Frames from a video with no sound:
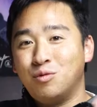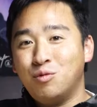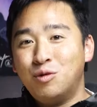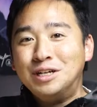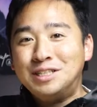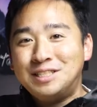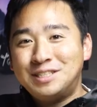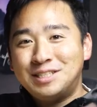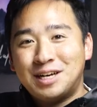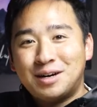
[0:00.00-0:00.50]

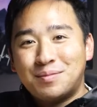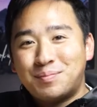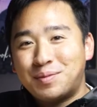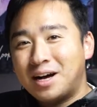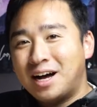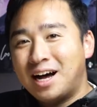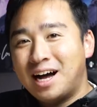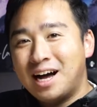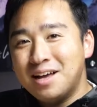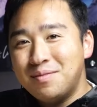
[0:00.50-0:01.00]
What's up?
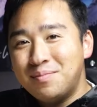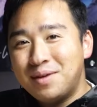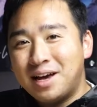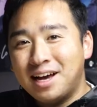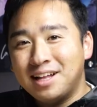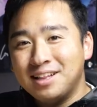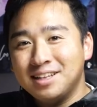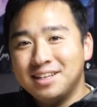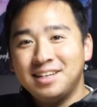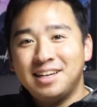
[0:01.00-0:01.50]
I'm
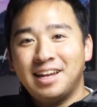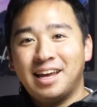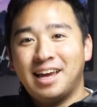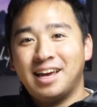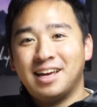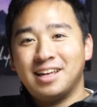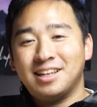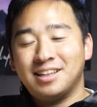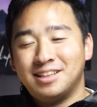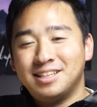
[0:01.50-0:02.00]
Alan
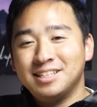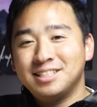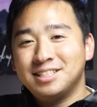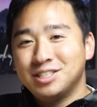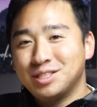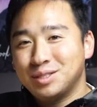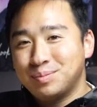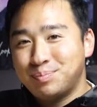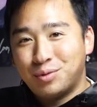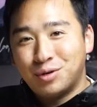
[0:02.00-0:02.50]
and this
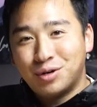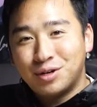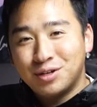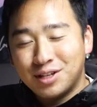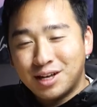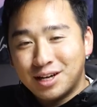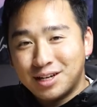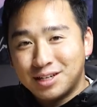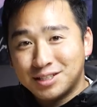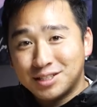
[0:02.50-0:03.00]
is
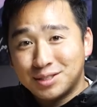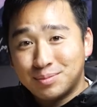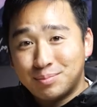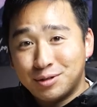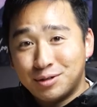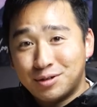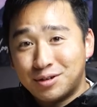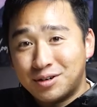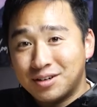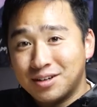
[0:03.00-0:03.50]
Borderline
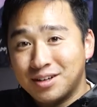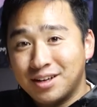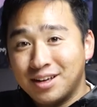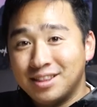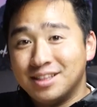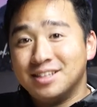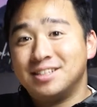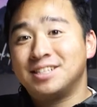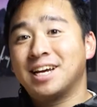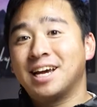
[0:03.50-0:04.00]
Explorer,
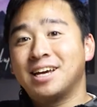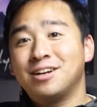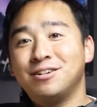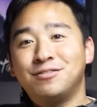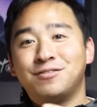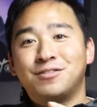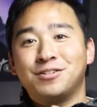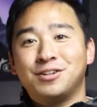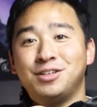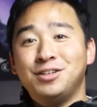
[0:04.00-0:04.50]
the
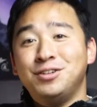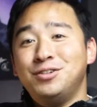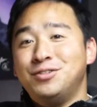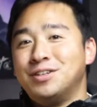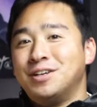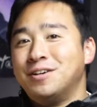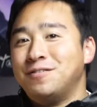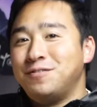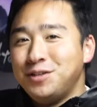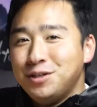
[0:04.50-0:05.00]
channel for
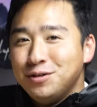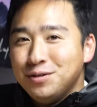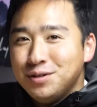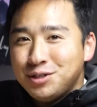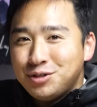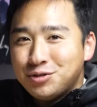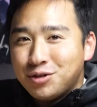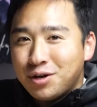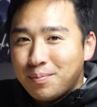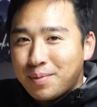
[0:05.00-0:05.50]
you if you
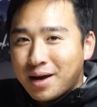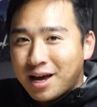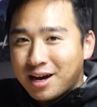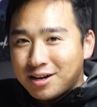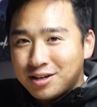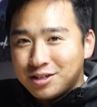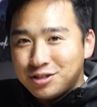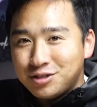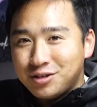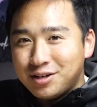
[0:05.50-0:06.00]
enjoy
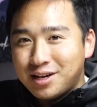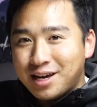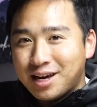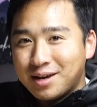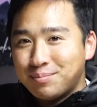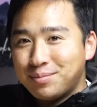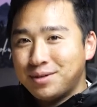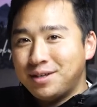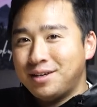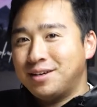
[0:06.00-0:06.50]
backcountry
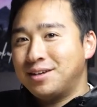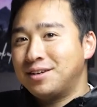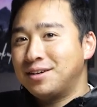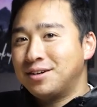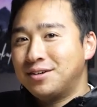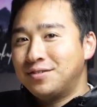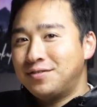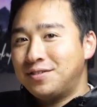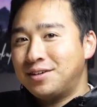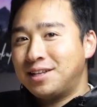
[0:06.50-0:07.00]
camping
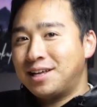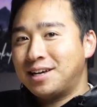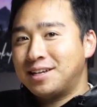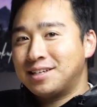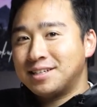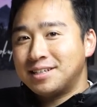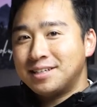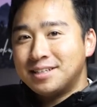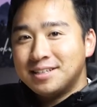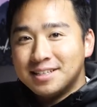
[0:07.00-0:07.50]
and
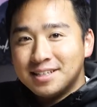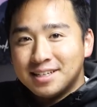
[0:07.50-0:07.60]
overlanding.